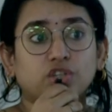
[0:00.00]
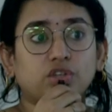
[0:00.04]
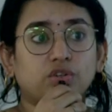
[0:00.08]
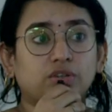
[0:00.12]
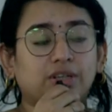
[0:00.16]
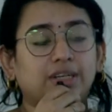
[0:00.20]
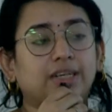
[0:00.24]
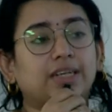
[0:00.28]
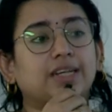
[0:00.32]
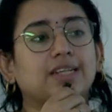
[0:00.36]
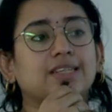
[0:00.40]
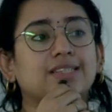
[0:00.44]

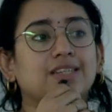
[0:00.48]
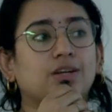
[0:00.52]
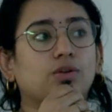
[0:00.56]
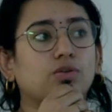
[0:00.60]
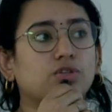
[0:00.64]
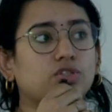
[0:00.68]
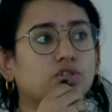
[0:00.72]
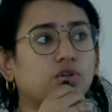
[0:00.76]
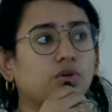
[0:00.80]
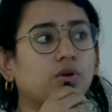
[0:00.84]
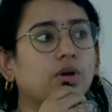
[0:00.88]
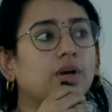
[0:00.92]
utilities are
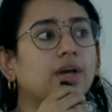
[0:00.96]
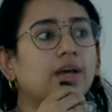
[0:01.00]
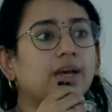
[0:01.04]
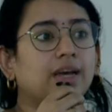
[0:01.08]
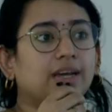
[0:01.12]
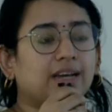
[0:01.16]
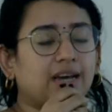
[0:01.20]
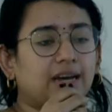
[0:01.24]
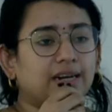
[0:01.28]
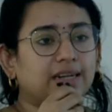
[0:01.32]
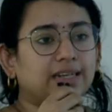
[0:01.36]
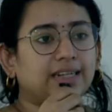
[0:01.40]
also
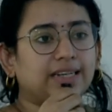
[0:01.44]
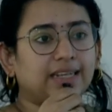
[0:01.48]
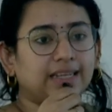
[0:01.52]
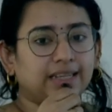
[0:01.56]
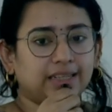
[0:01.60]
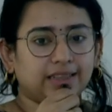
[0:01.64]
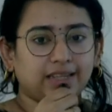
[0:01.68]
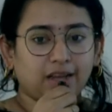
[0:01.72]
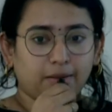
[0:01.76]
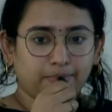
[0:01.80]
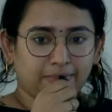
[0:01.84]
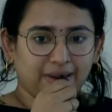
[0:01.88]
currently
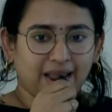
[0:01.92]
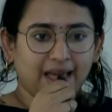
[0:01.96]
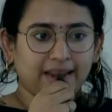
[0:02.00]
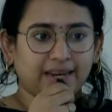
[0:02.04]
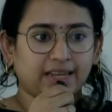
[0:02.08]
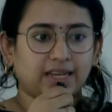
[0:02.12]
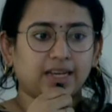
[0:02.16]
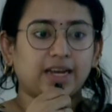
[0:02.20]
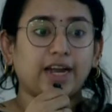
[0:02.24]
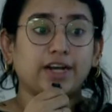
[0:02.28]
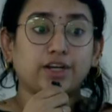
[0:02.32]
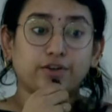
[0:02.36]
in their
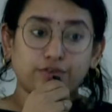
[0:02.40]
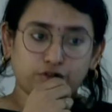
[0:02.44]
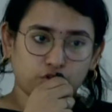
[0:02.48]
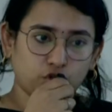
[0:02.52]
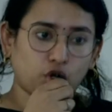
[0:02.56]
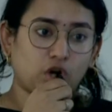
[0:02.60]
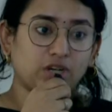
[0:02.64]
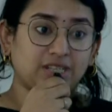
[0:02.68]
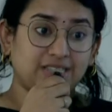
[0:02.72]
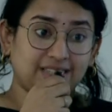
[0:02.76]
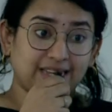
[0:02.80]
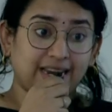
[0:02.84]
planning kind of
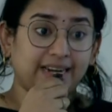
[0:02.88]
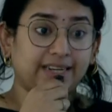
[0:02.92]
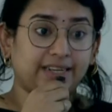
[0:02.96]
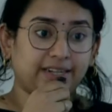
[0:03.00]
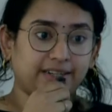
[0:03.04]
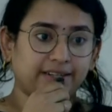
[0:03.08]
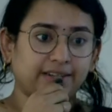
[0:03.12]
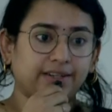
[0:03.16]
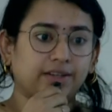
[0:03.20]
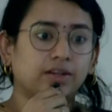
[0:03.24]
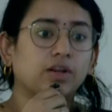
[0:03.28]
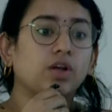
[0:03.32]

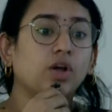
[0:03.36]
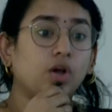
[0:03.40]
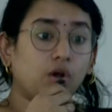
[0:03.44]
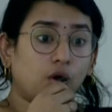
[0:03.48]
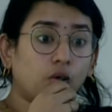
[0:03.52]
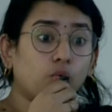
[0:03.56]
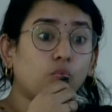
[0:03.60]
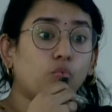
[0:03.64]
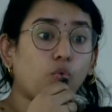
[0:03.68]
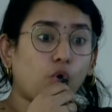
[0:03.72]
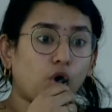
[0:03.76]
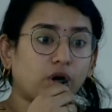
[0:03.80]
short-sighted in
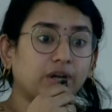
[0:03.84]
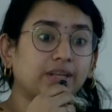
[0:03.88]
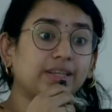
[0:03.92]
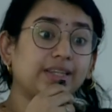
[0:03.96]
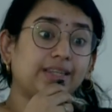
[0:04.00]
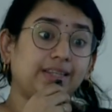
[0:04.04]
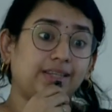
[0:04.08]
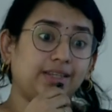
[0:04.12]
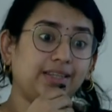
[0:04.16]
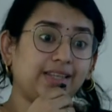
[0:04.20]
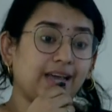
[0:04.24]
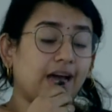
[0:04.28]
what
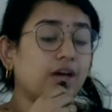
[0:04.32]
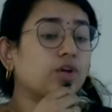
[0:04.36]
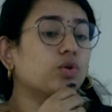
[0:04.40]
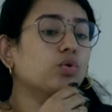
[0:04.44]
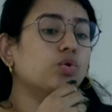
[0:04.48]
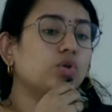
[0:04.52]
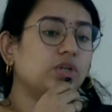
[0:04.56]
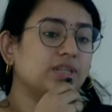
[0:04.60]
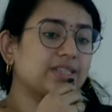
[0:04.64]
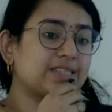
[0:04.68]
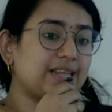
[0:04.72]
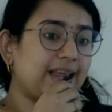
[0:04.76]
their
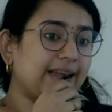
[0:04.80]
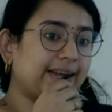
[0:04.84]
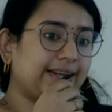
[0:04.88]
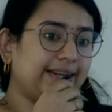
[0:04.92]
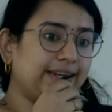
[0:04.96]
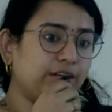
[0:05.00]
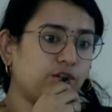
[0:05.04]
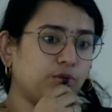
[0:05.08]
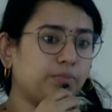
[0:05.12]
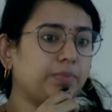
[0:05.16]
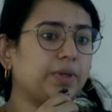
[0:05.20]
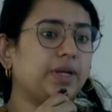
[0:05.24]
role is
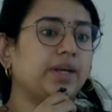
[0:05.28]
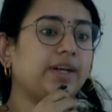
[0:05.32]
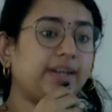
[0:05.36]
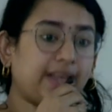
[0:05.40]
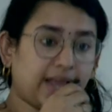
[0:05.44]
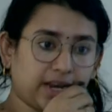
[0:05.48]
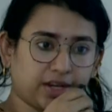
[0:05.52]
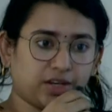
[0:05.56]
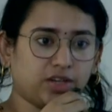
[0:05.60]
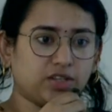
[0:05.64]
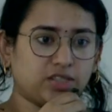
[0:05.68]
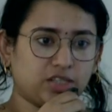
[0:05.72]
likely to be
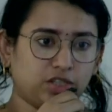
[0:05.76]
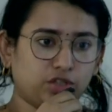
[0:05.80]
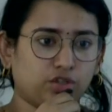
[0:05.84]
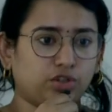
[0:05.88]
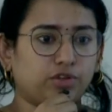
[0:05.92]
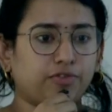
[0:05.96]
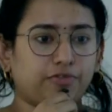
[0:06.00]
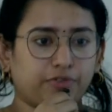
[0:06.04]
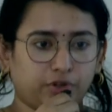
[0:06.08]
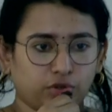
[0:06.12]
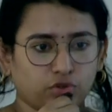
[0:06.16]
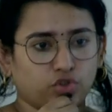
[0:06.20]
10 years into
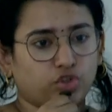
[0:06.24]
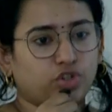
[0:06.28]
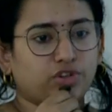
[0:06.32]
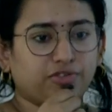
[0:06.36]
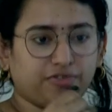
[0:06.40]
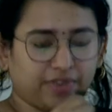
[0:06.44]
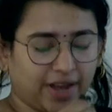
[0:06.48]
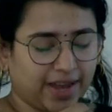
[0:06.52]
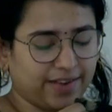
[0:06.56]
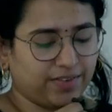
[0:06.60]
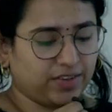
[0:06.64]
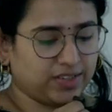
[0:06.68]
the future or
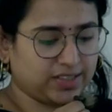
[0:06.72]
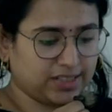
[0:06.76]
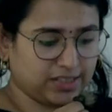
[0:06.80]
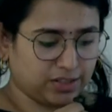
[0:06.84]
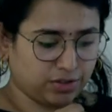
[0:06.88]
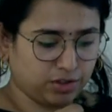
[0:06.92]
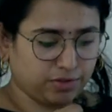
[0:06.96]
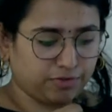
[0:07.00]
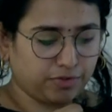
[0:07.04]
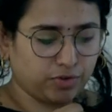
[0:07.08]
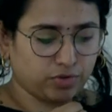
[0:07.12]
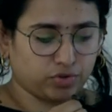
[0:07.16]
5 years
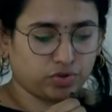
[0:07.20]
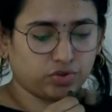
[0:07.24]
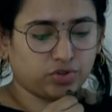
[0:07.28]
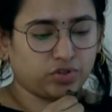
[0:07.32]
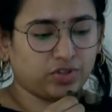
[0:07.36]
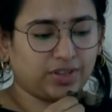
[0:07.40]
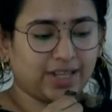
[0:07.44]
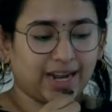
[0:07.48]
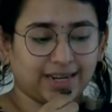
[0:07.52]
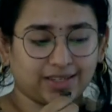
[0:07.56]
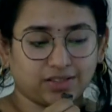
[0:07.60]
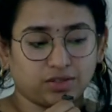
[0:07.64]
into the future.
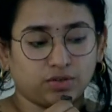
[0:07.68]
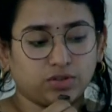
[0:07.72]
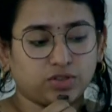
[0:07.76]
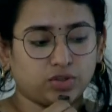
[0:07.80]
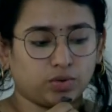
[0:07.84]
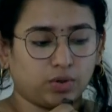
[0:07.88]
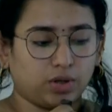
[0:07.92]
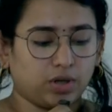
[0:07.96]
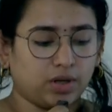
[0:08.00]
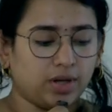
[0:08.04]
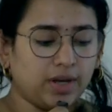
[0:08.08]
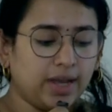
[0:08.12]
So that is
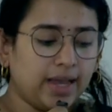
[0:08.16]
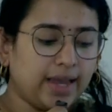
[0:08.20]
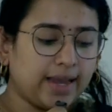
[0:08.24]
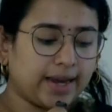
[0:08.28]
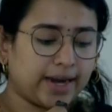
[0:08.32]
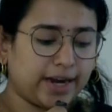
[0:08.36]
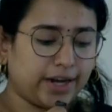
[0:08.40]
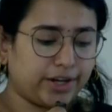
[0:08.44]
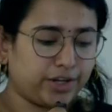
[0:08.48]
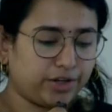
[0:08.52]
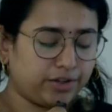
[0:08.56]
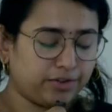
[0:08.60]
also a
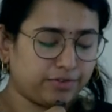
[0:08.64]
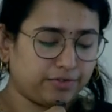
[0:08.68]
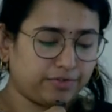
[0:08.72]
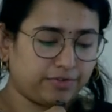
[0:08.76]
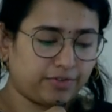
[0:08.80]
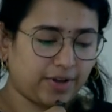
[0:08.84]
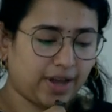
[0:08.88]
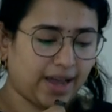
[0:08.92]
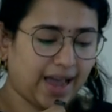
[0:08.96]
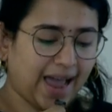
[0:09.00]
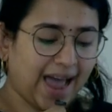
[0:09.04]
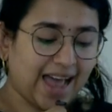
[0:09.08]
kind
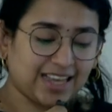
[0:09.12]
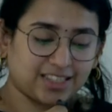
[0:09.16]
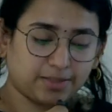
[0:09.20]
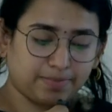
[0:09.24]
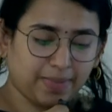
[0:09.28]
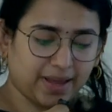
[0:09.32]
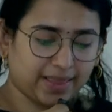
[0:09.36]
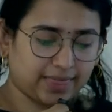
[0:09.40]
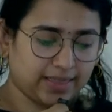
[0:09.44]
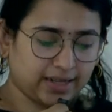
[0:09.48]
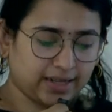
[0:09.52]
of aspect